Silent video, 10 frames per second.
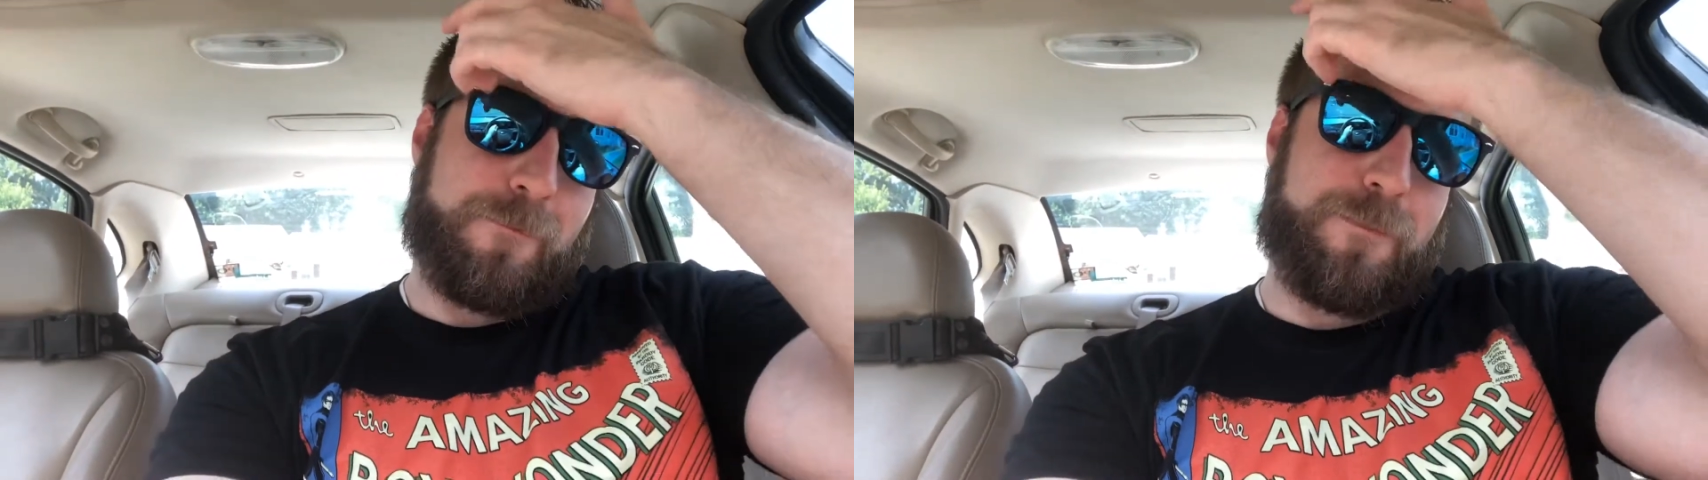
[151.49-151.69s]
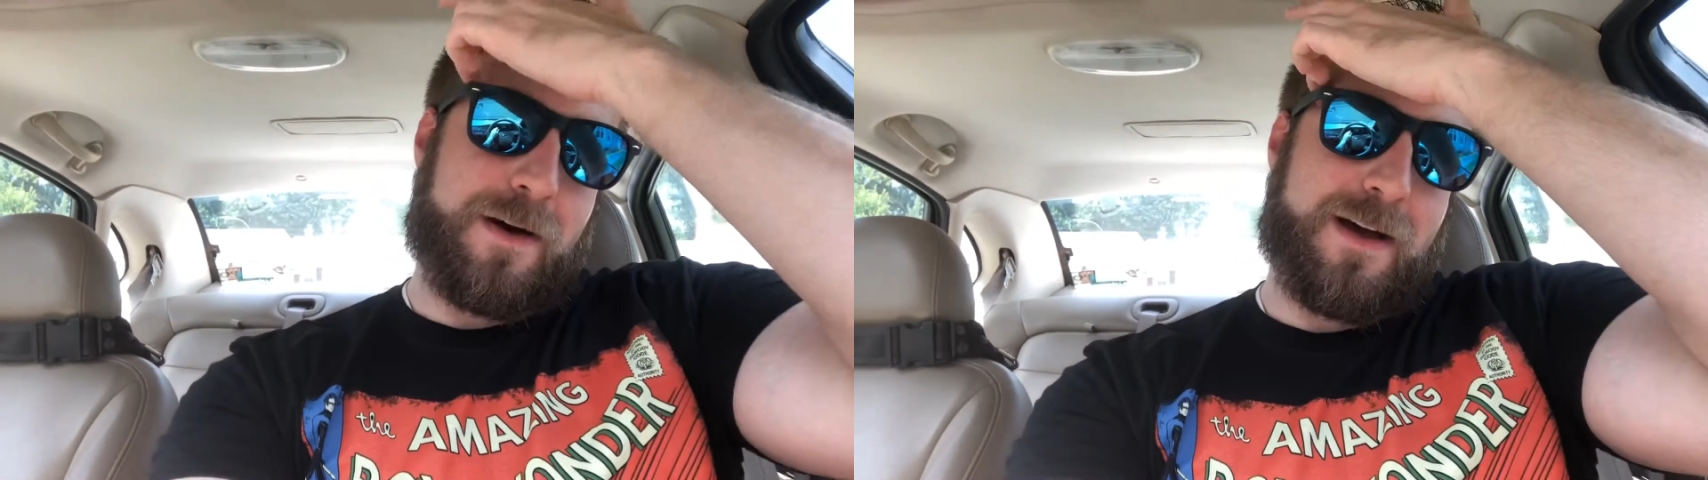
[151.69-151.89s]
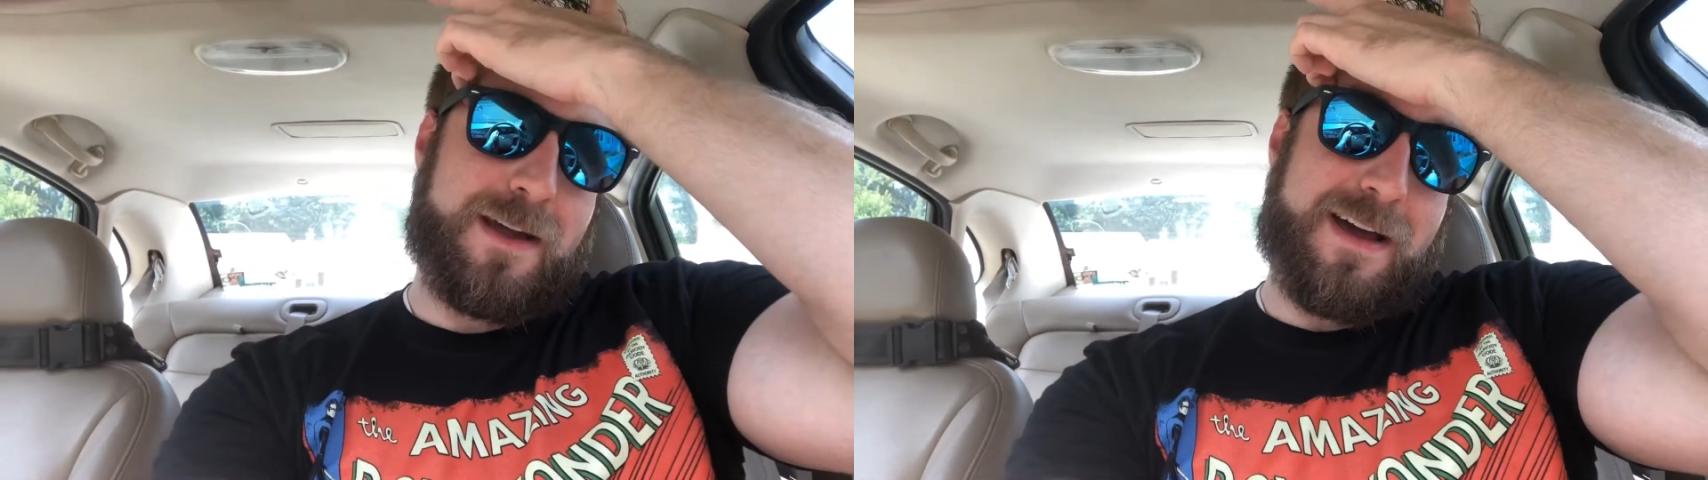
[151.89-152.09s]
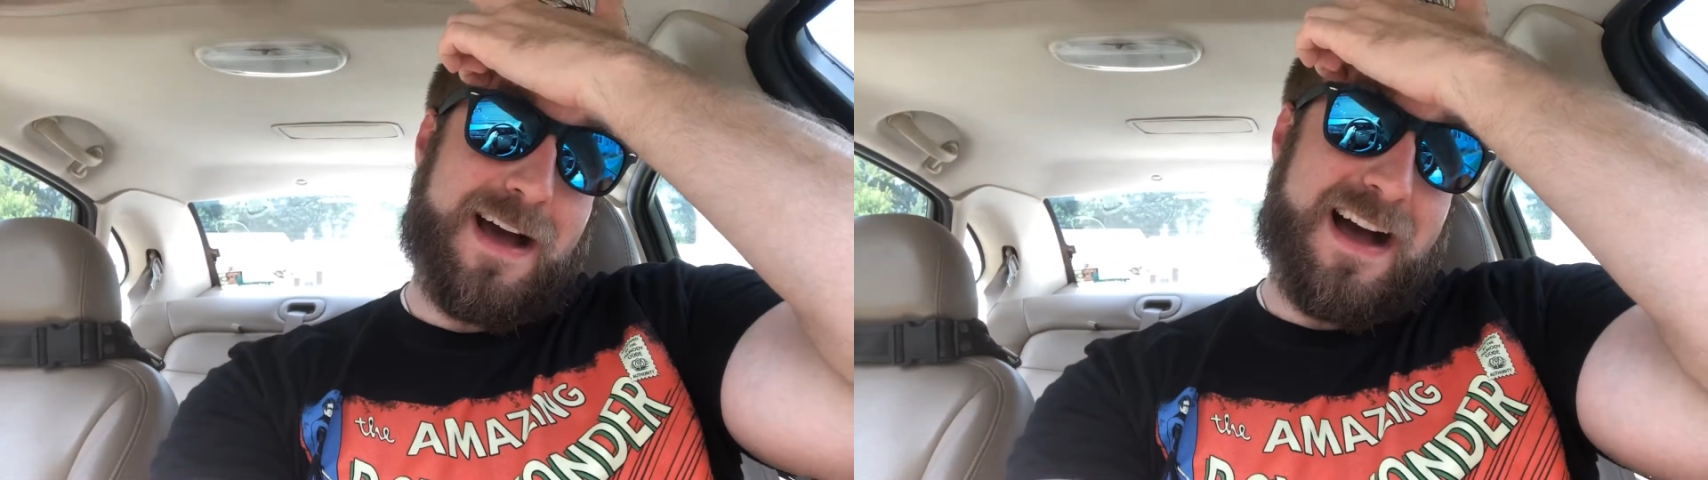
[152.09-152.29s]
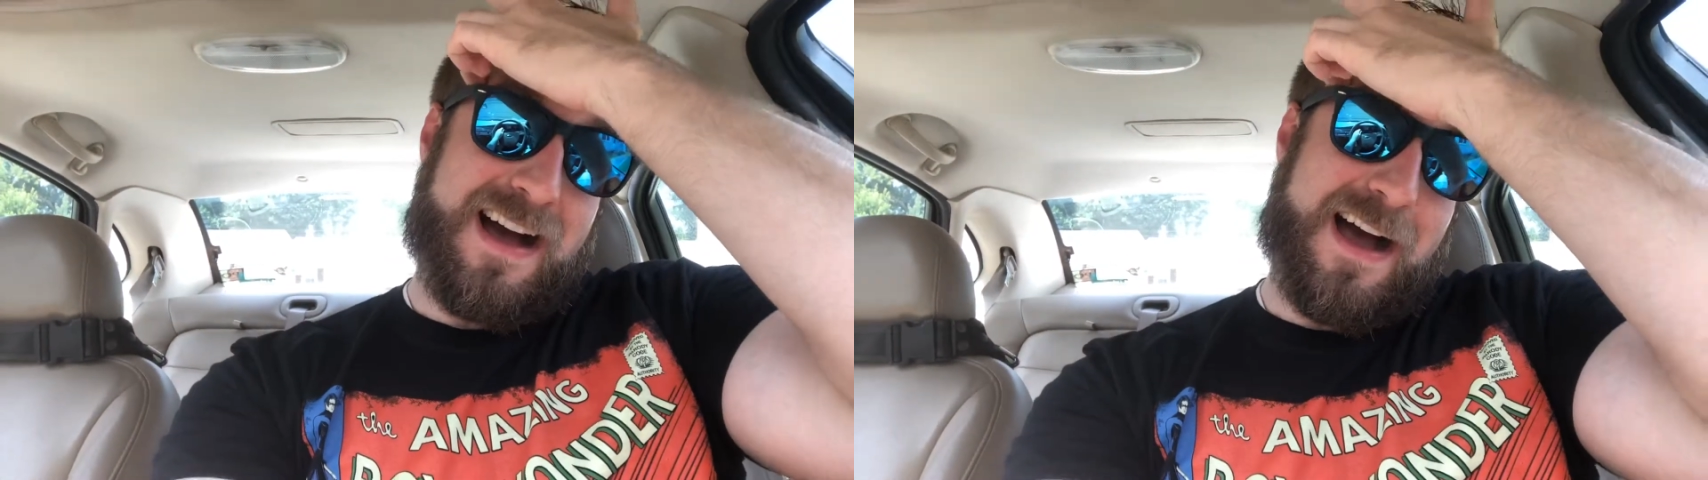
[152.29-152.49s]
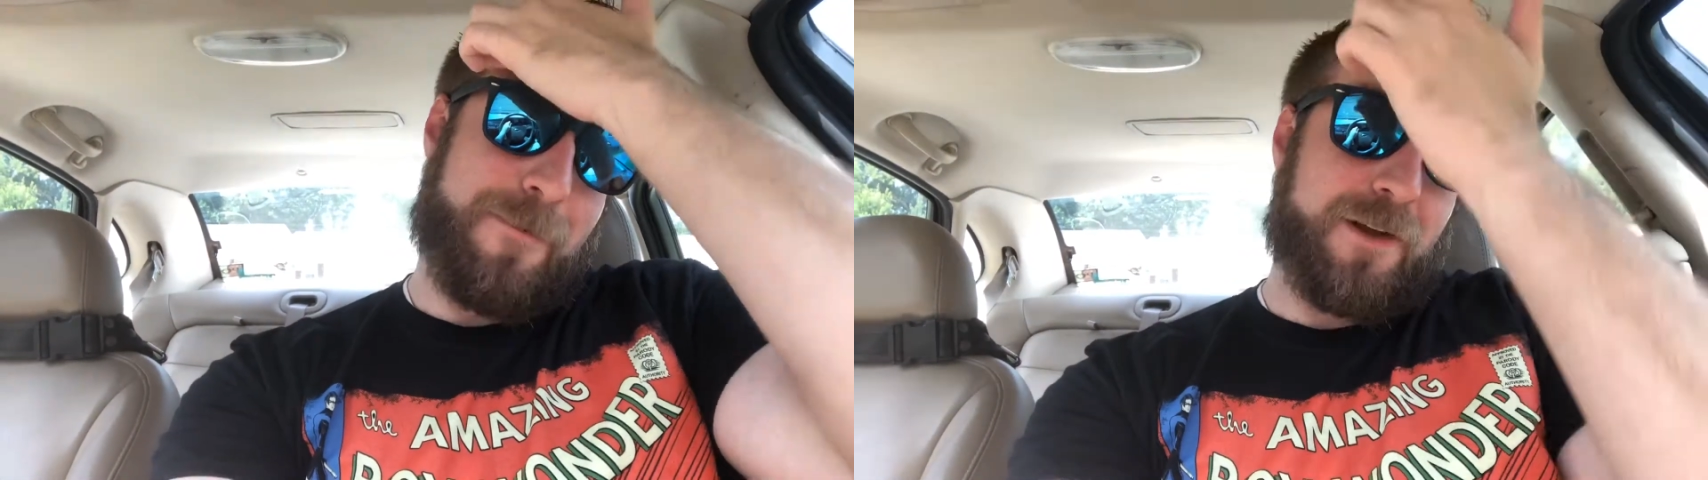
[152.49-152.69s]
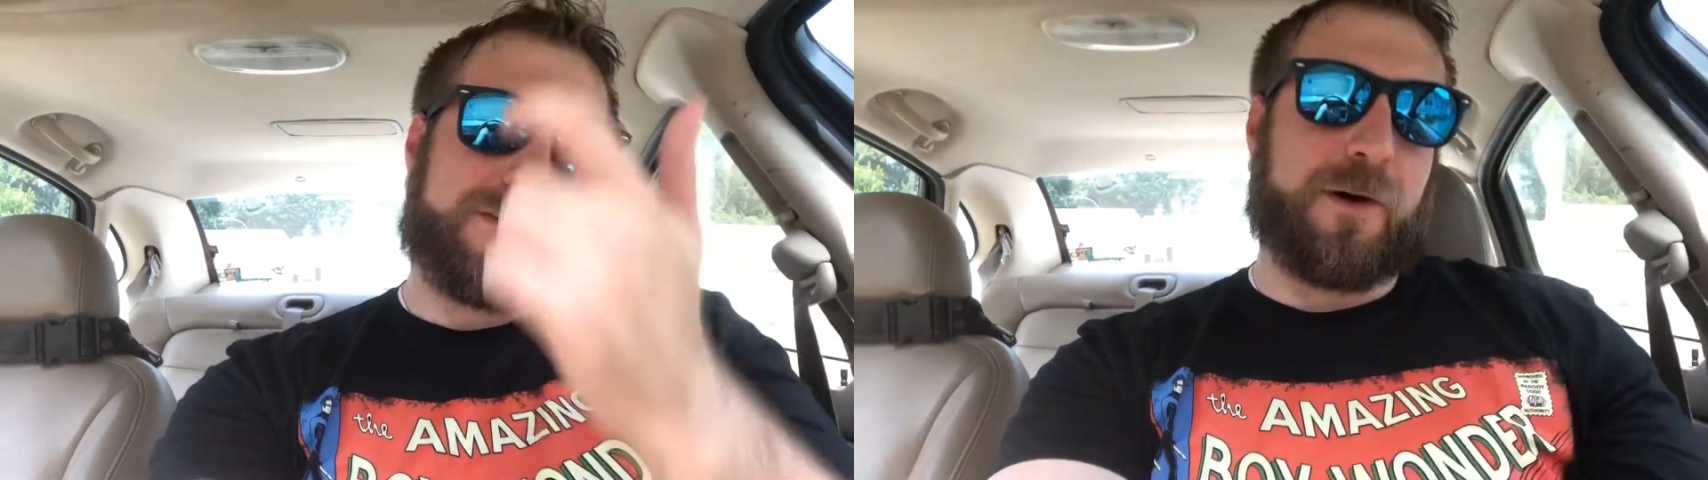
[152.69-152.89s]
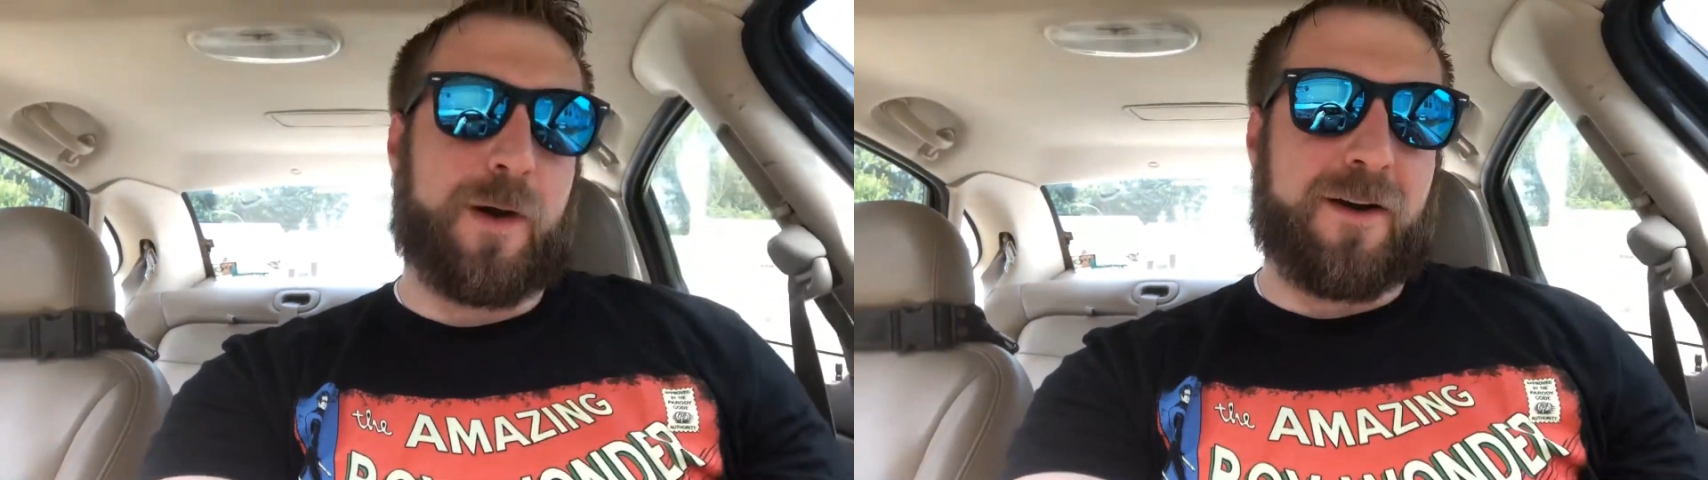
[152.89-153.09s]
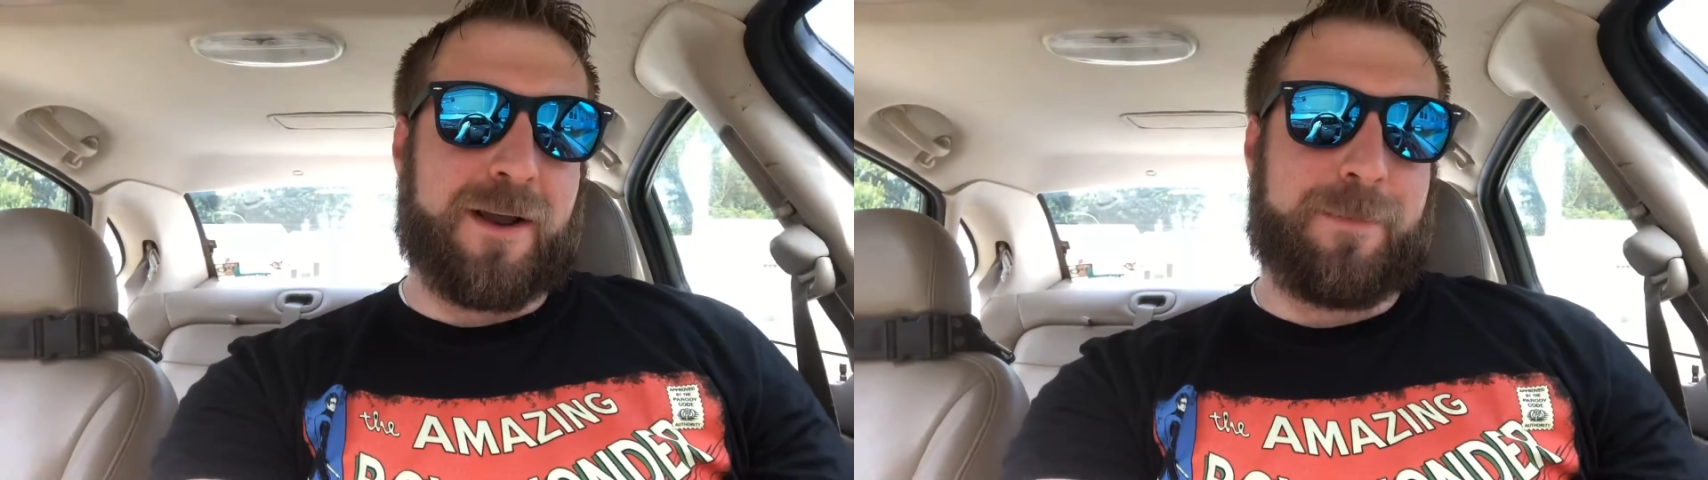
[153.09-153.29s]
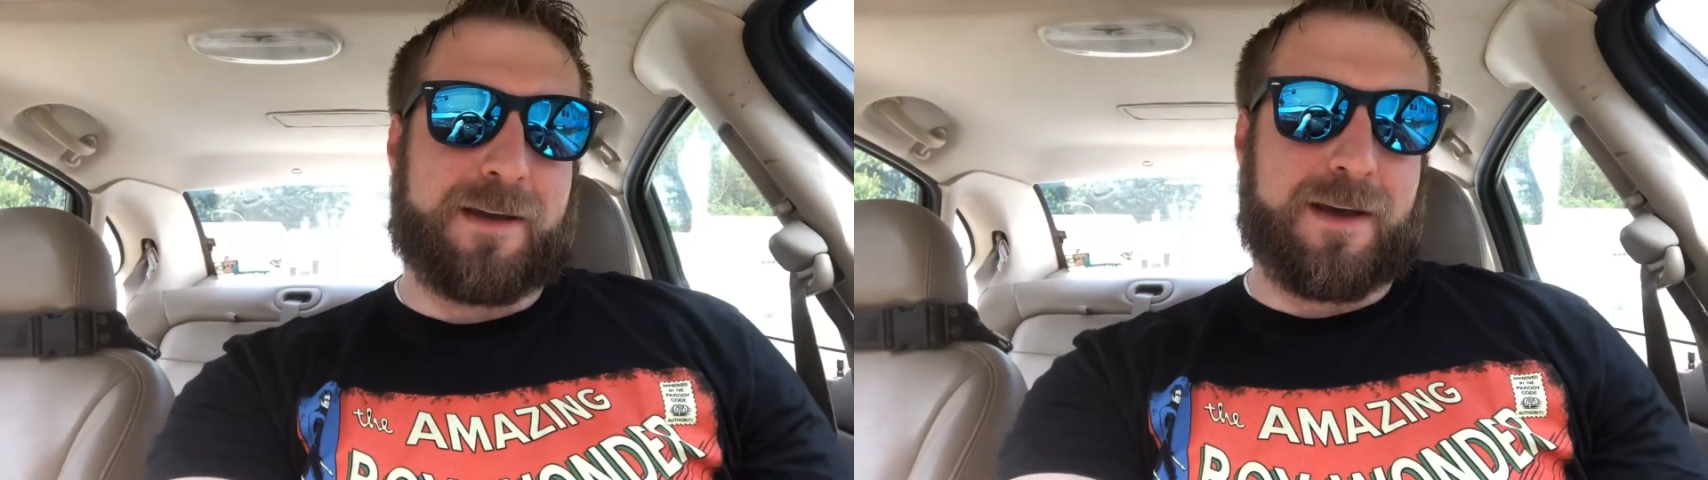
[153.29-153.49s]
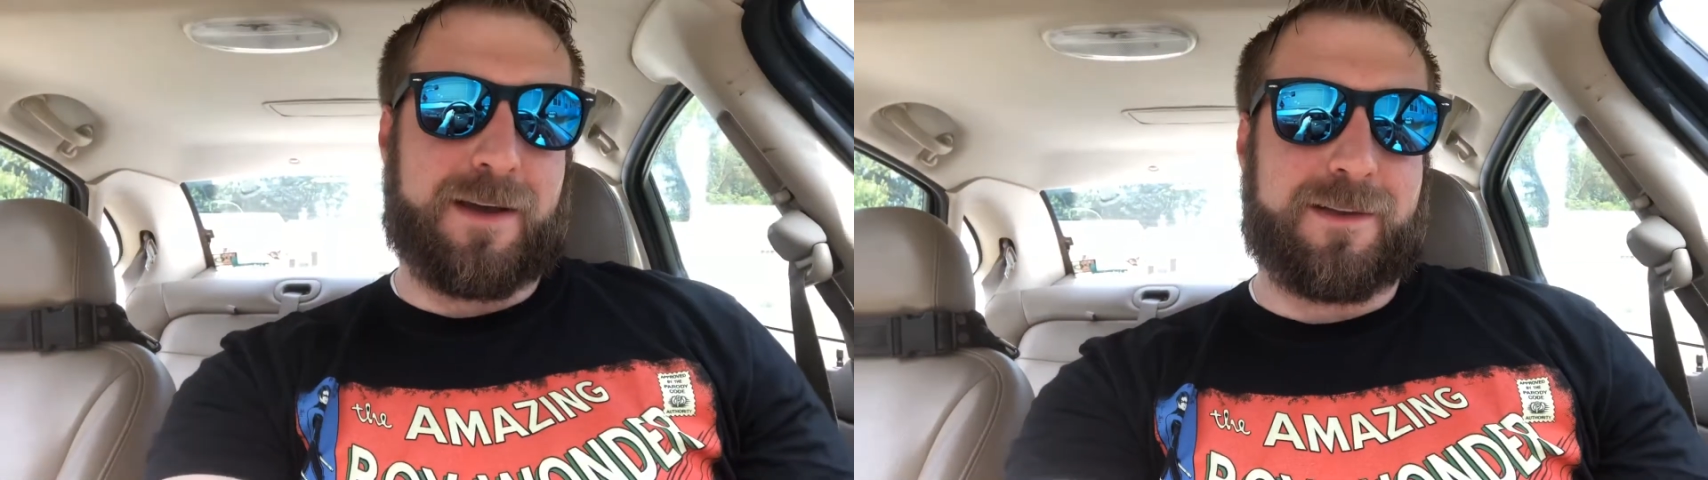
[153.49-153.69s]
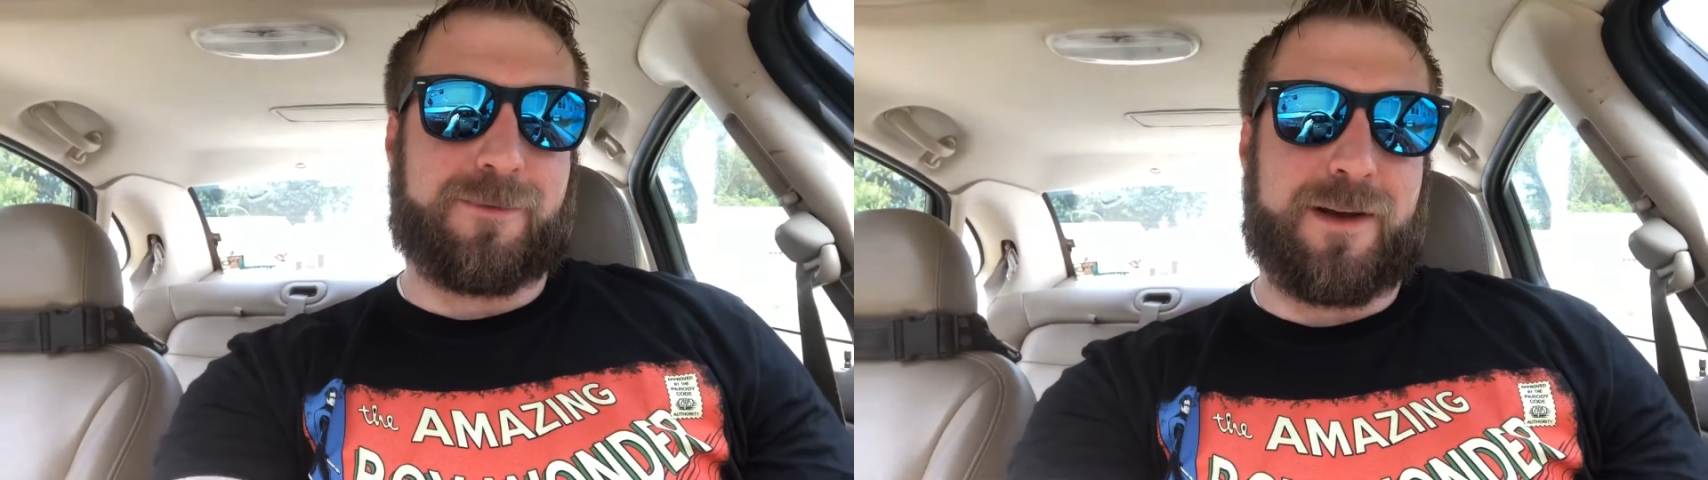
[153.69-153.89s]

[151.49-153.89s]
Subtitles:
But I'm also weary because,